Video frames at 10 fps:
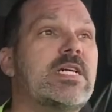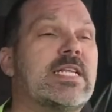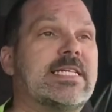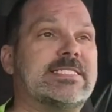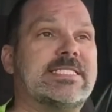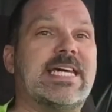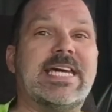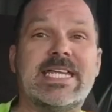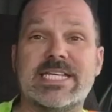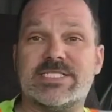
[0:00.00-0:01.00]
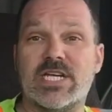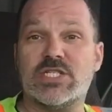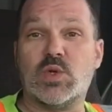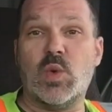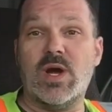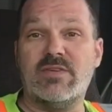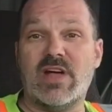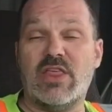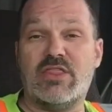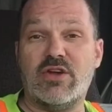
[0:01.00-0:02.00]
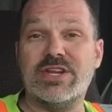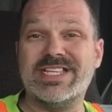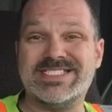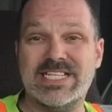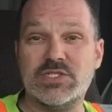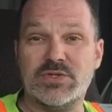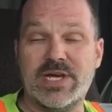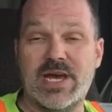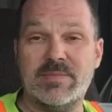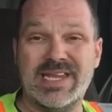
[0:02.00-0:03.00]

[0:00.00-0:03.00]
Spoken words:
Let's see. It is 12:30 Central Time,